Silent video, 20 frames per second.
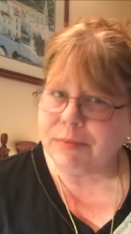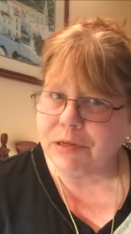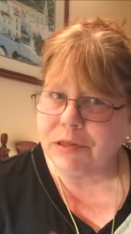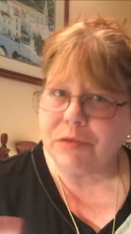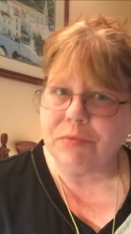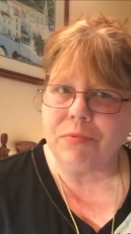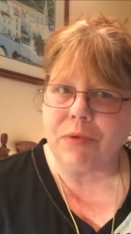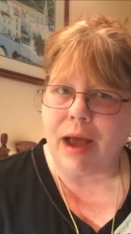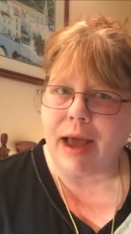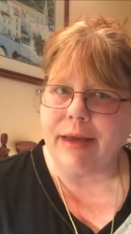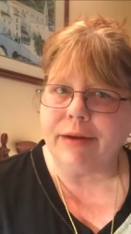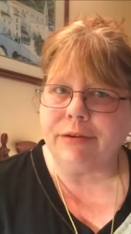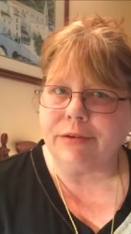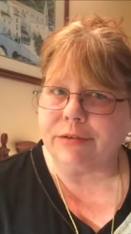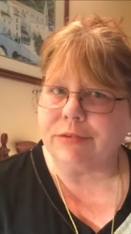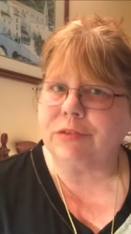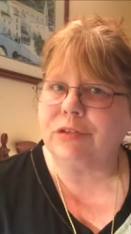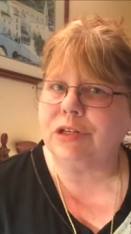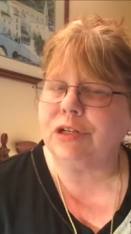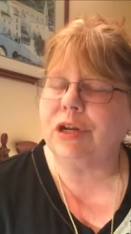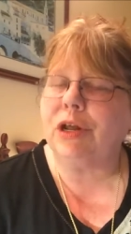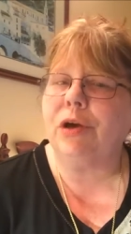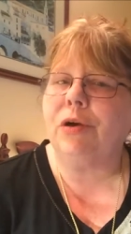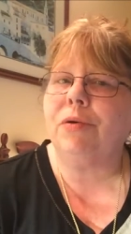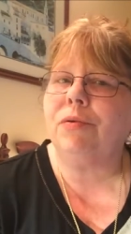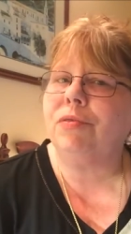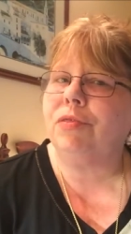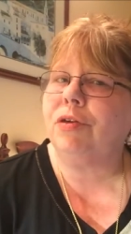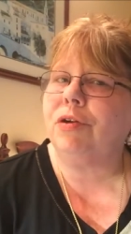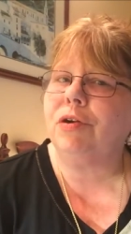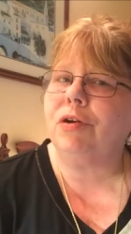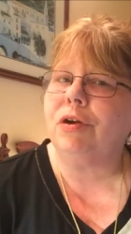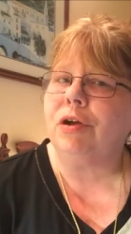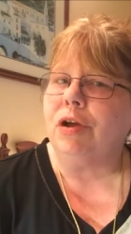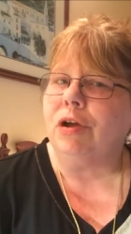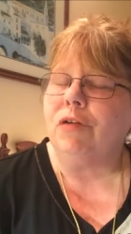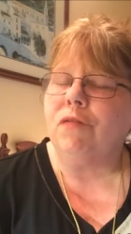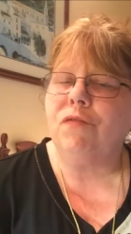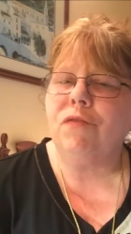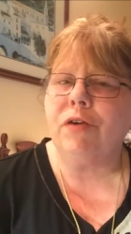up to the writers. You know, they're
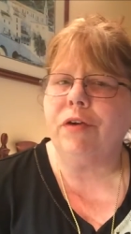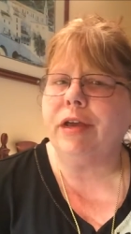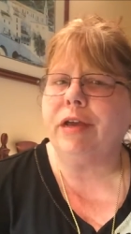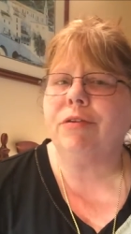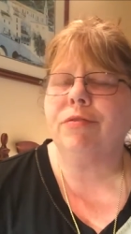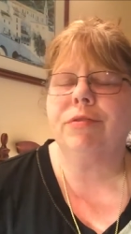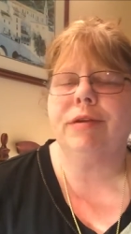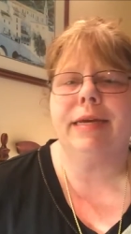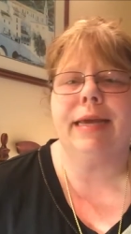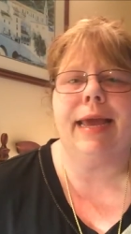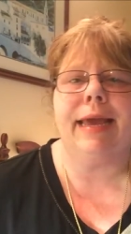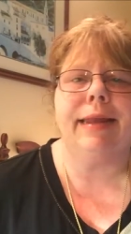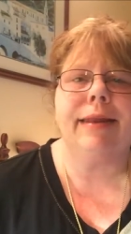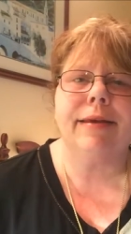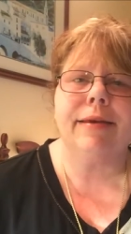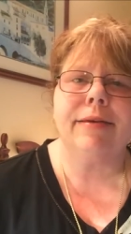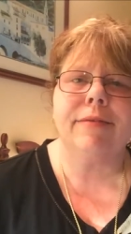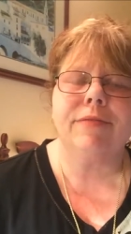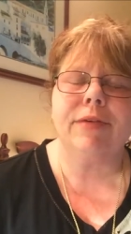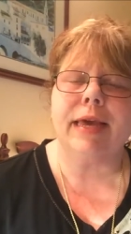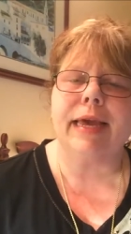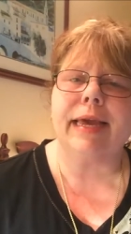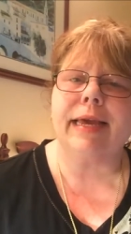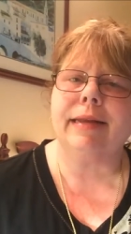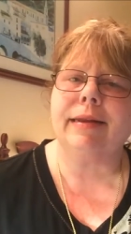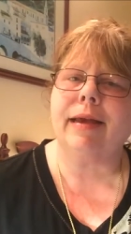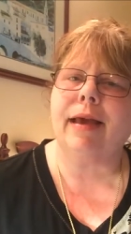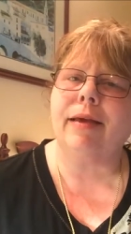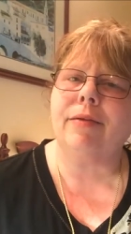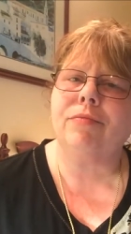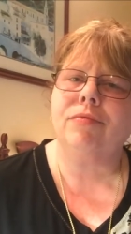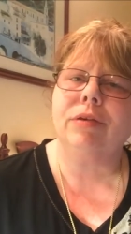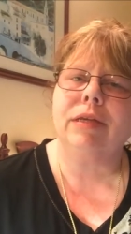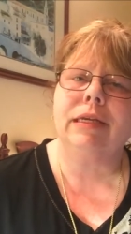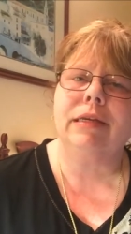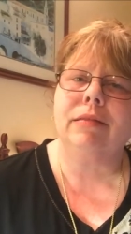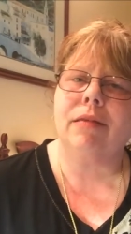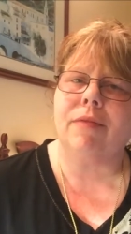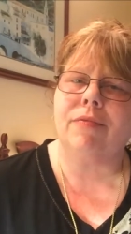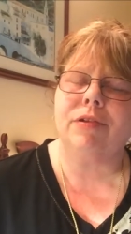very creative, and I
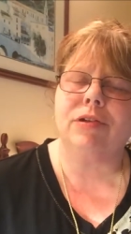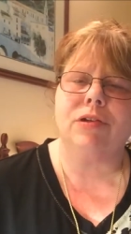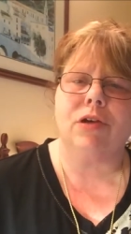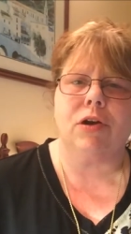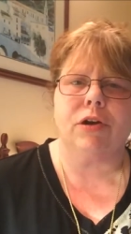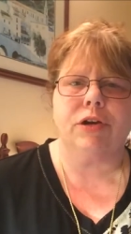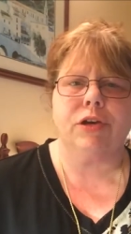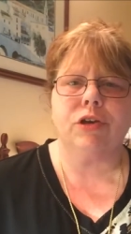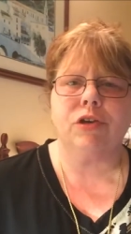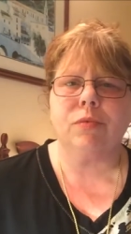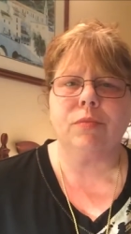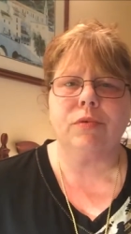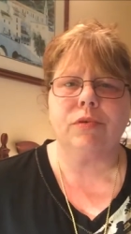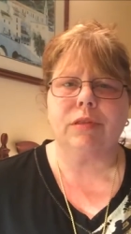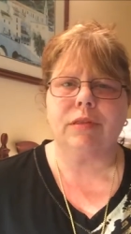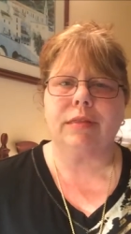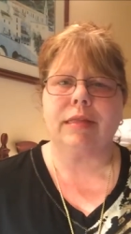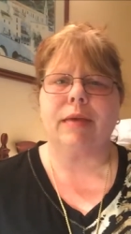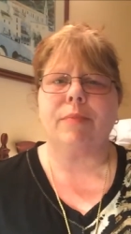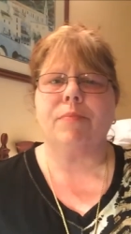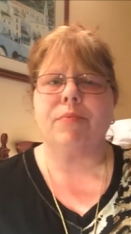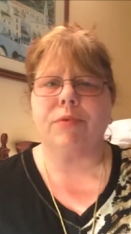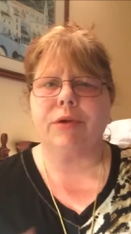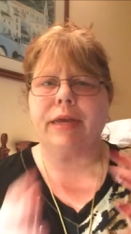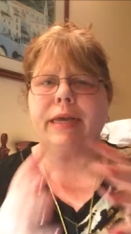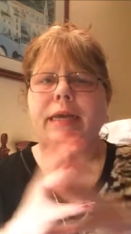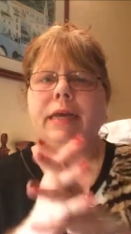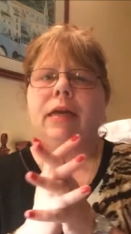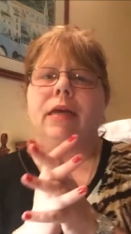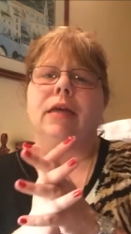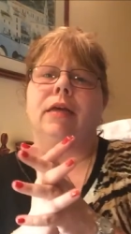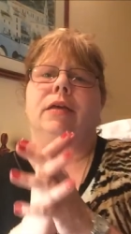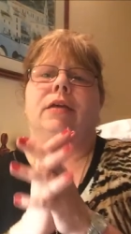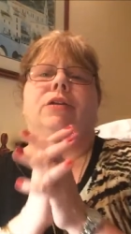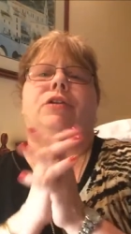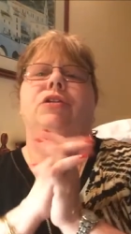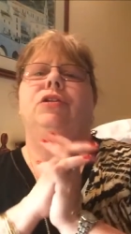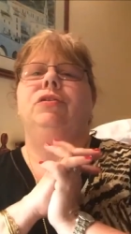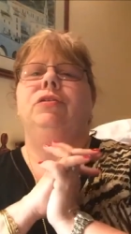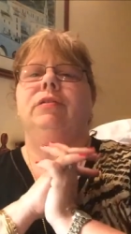really love the dark humor that they bring
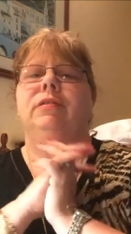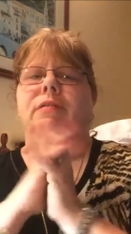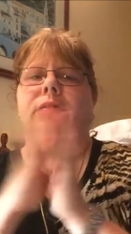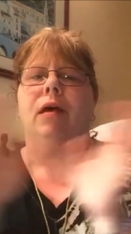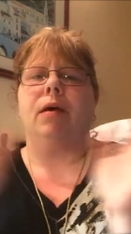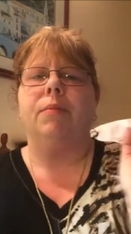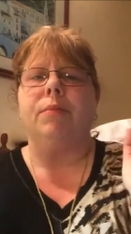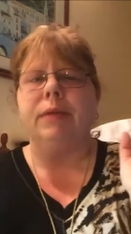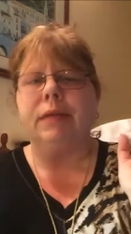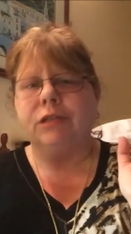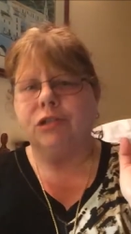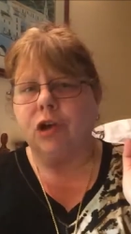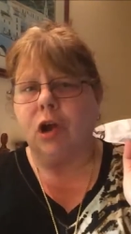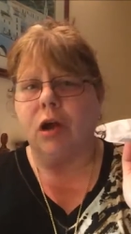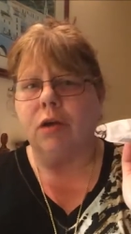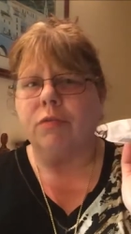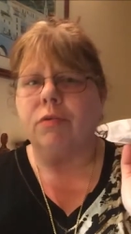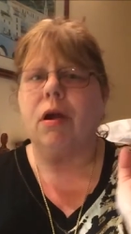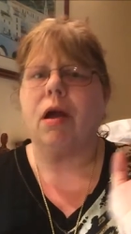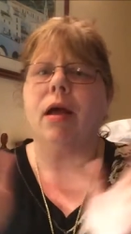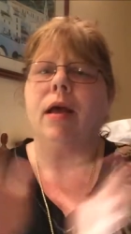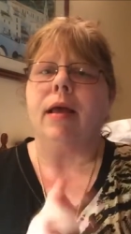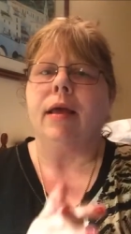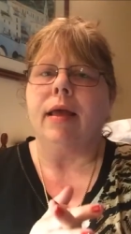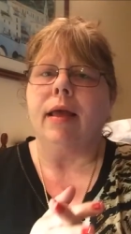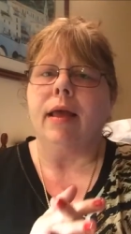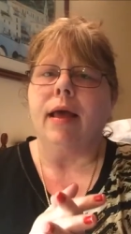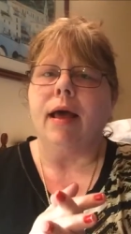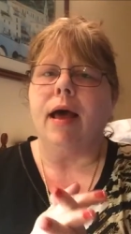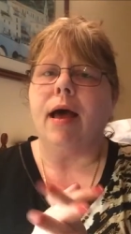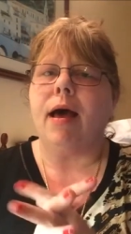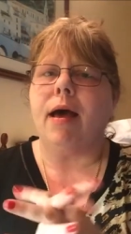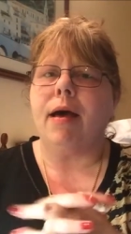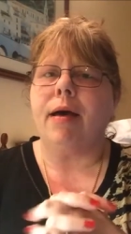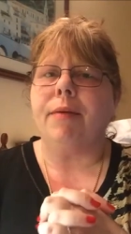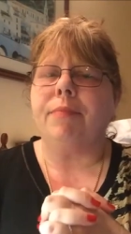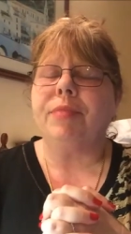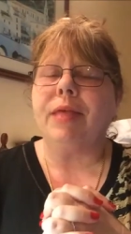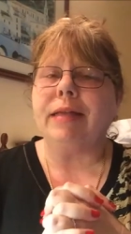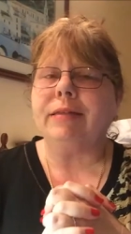to the zombie genre.
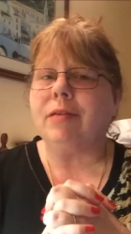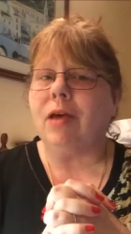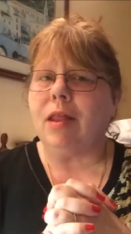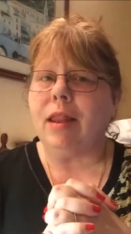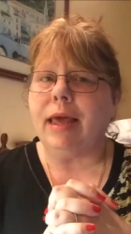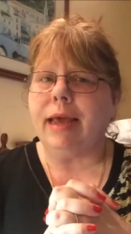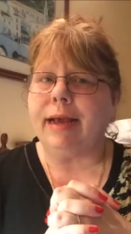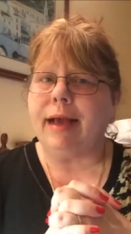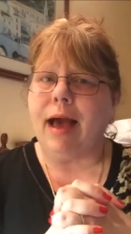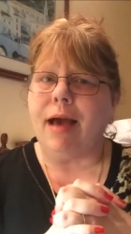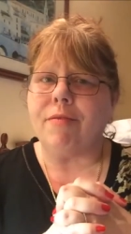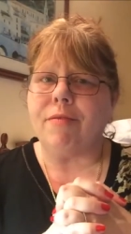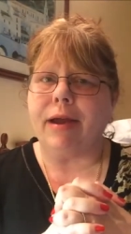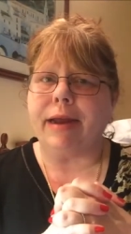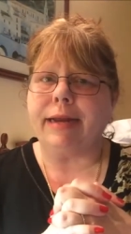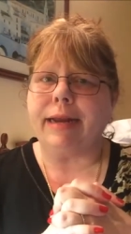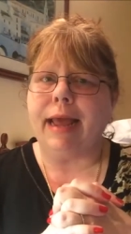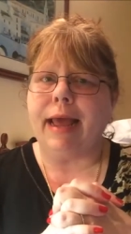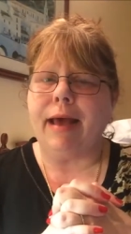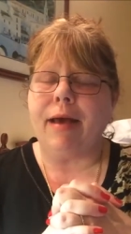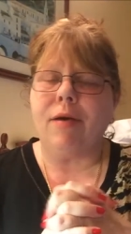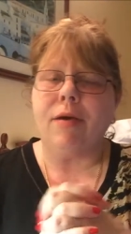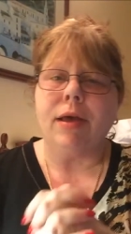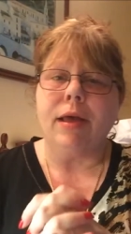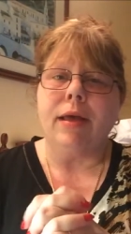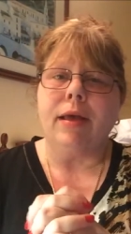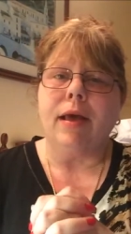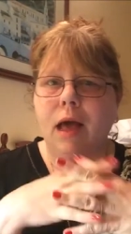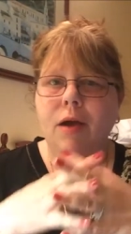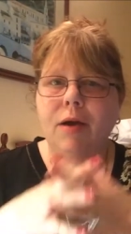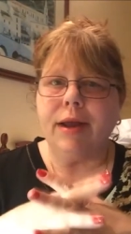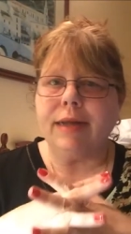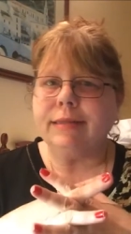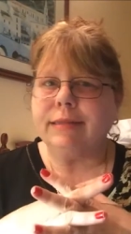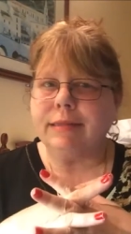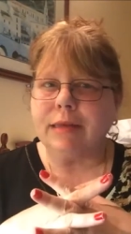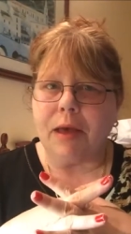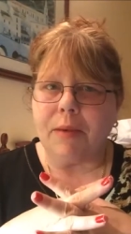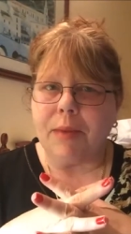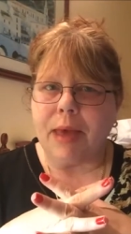That's all I got right now. Alright,
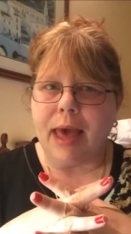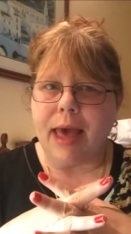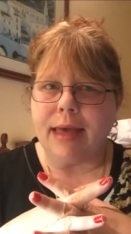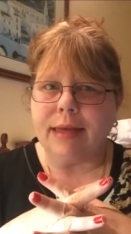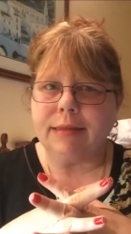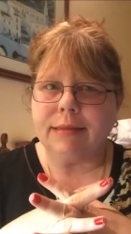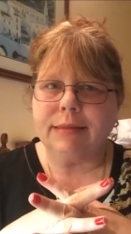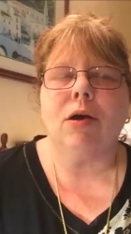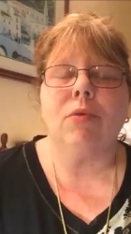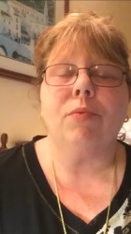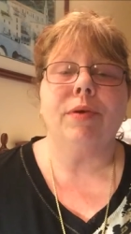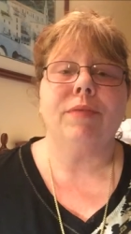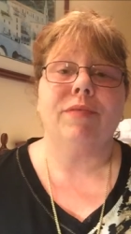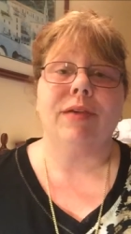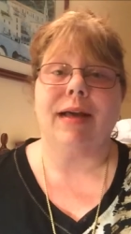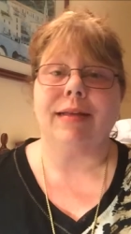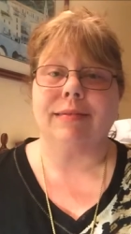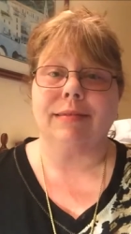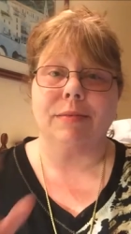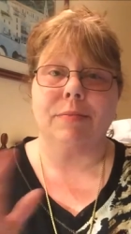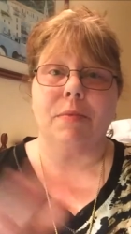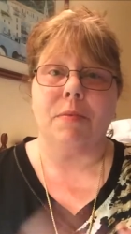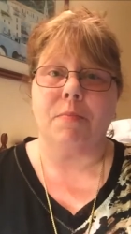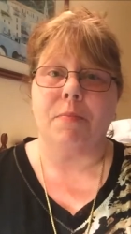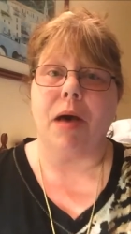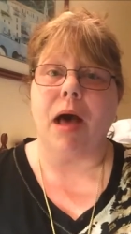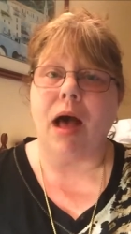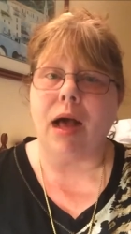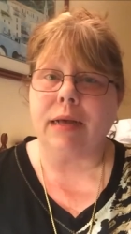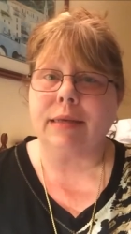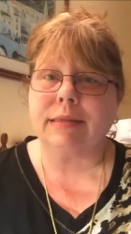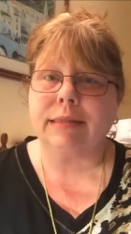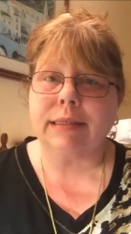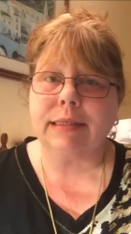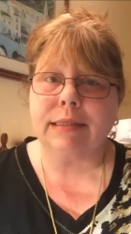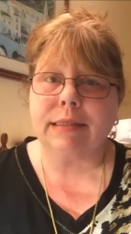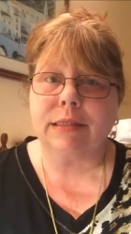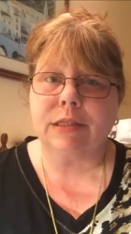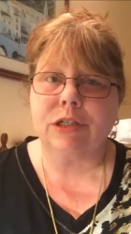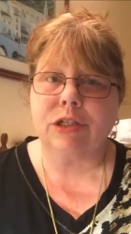Zomhead. Oh, we've got some
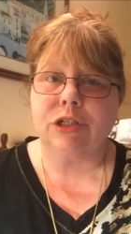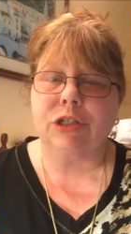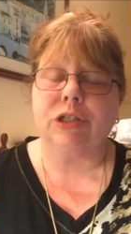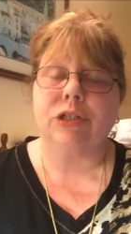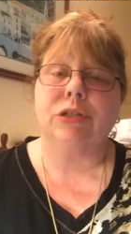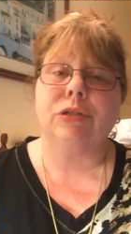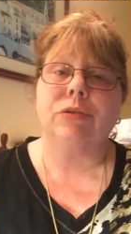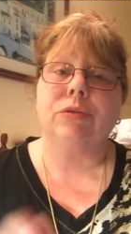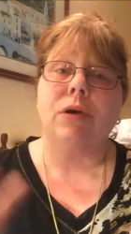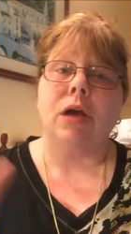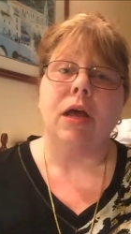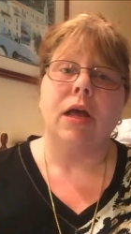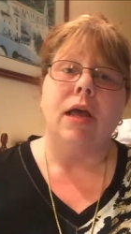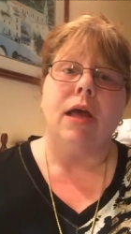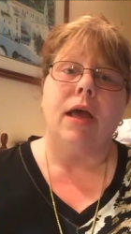unboxings to do.